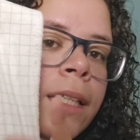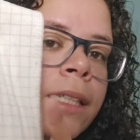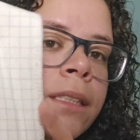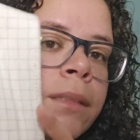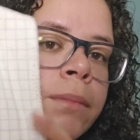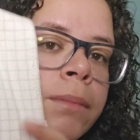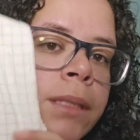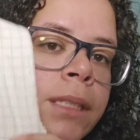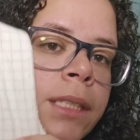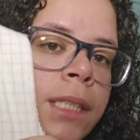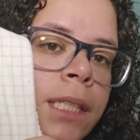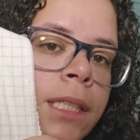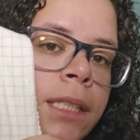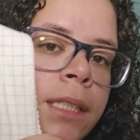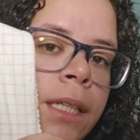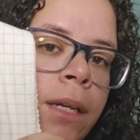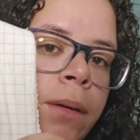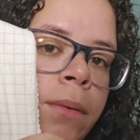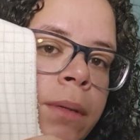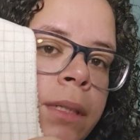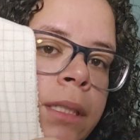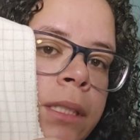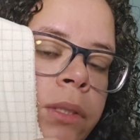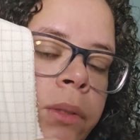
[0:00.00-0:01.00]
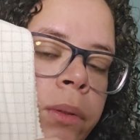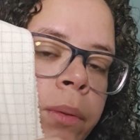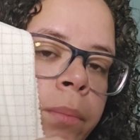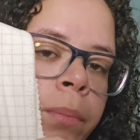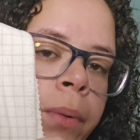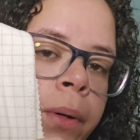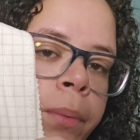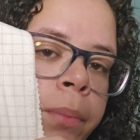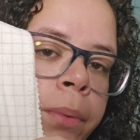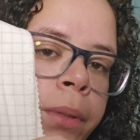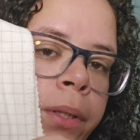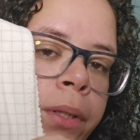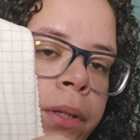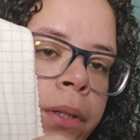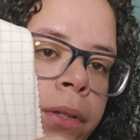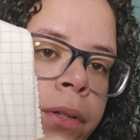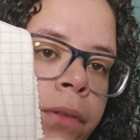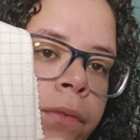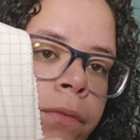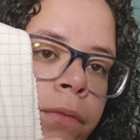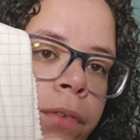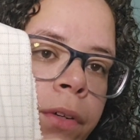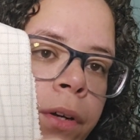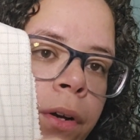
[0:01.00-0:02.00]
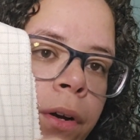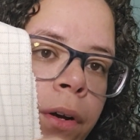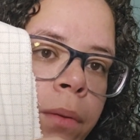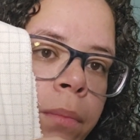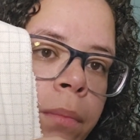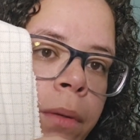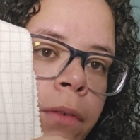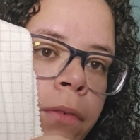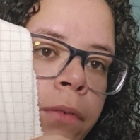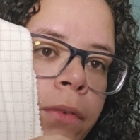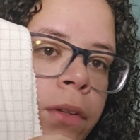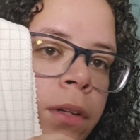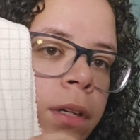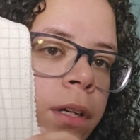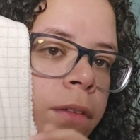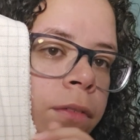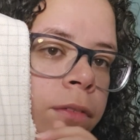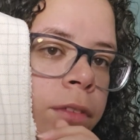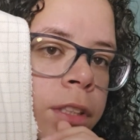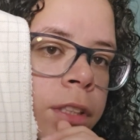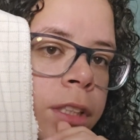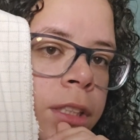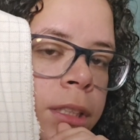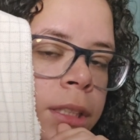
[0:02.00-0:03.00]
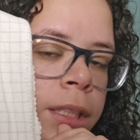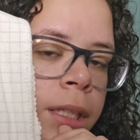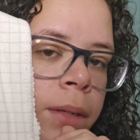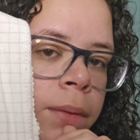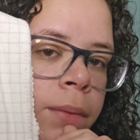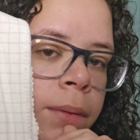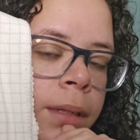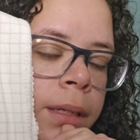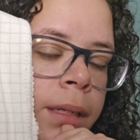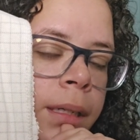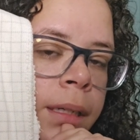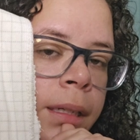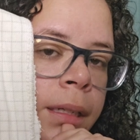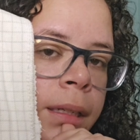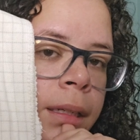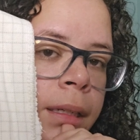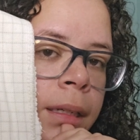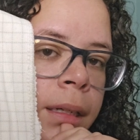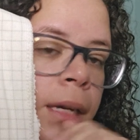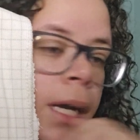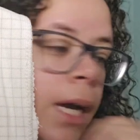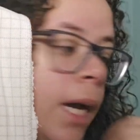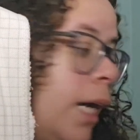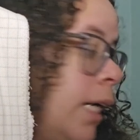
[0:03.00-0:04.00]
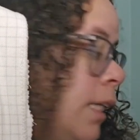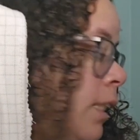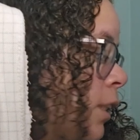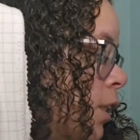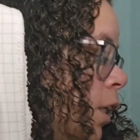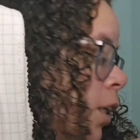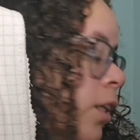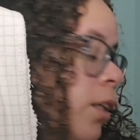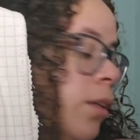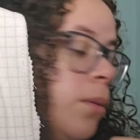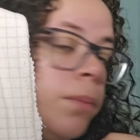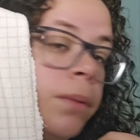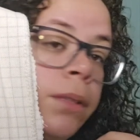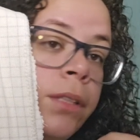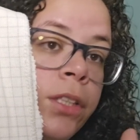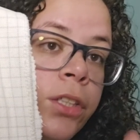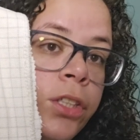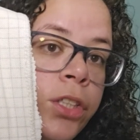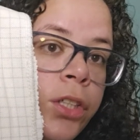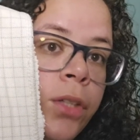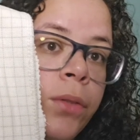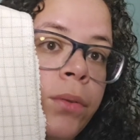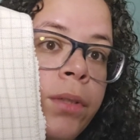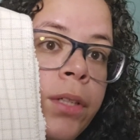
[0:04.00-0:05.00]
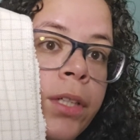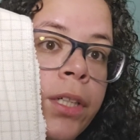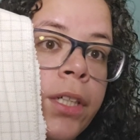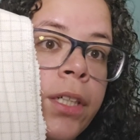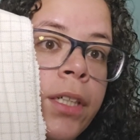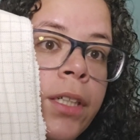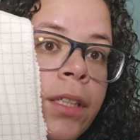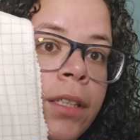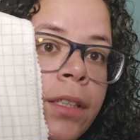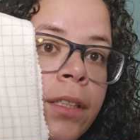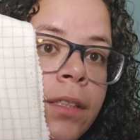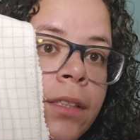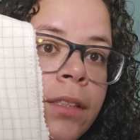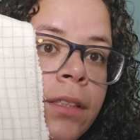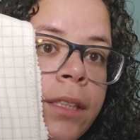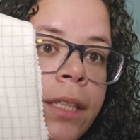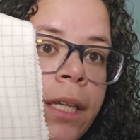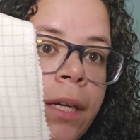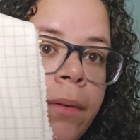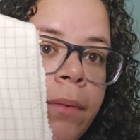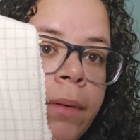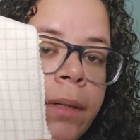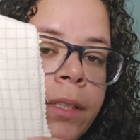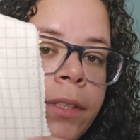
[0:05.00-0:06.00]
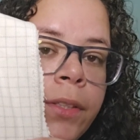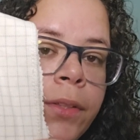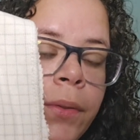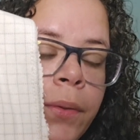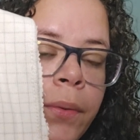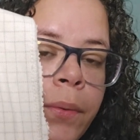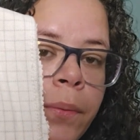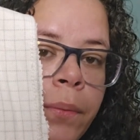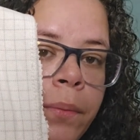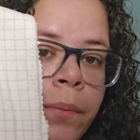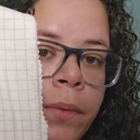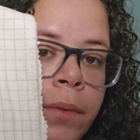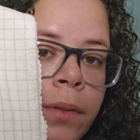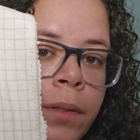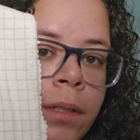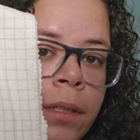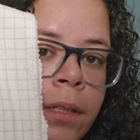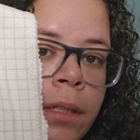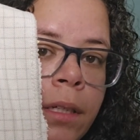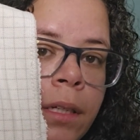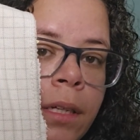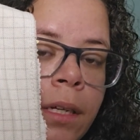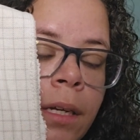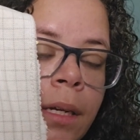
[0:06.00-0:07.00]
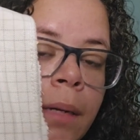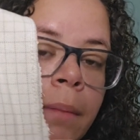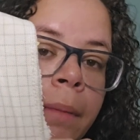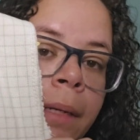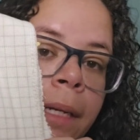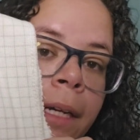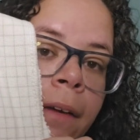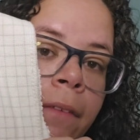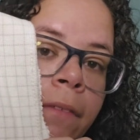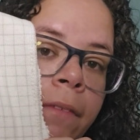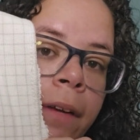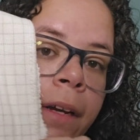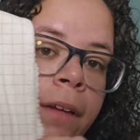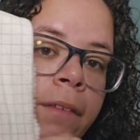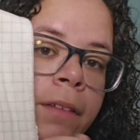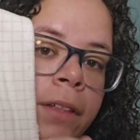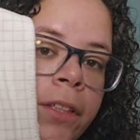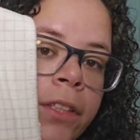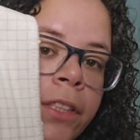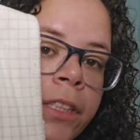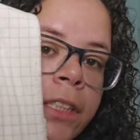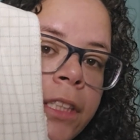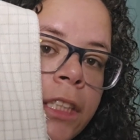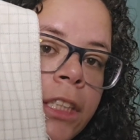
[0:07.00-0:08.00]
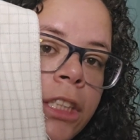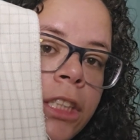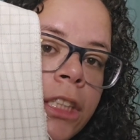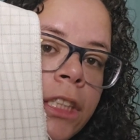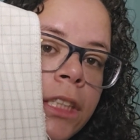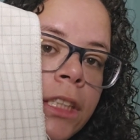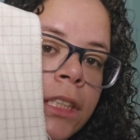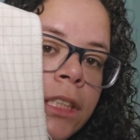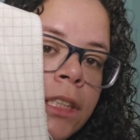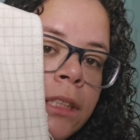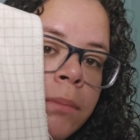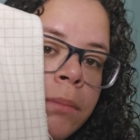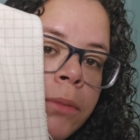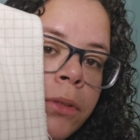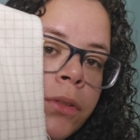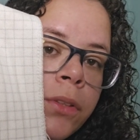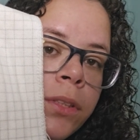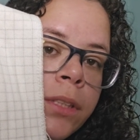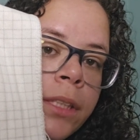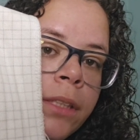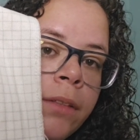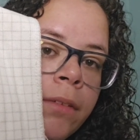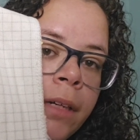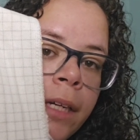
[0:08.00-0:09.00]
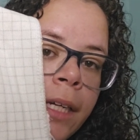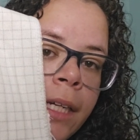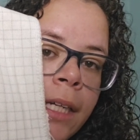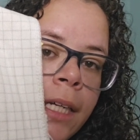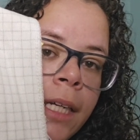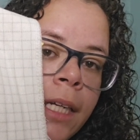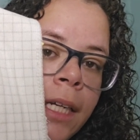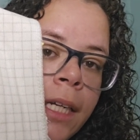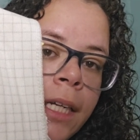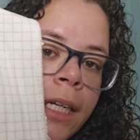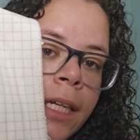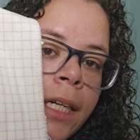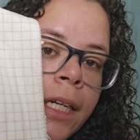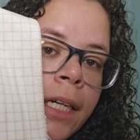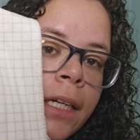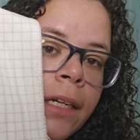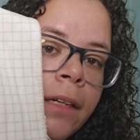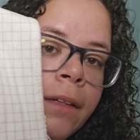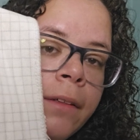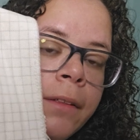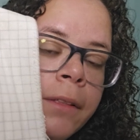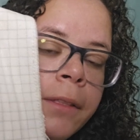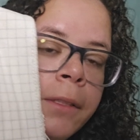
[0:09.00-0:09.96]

less mistakes that way, so I'm probably going to convert all my full coverages that way. I started with the Joker that way too. But you got 500 stitches, mostly right here.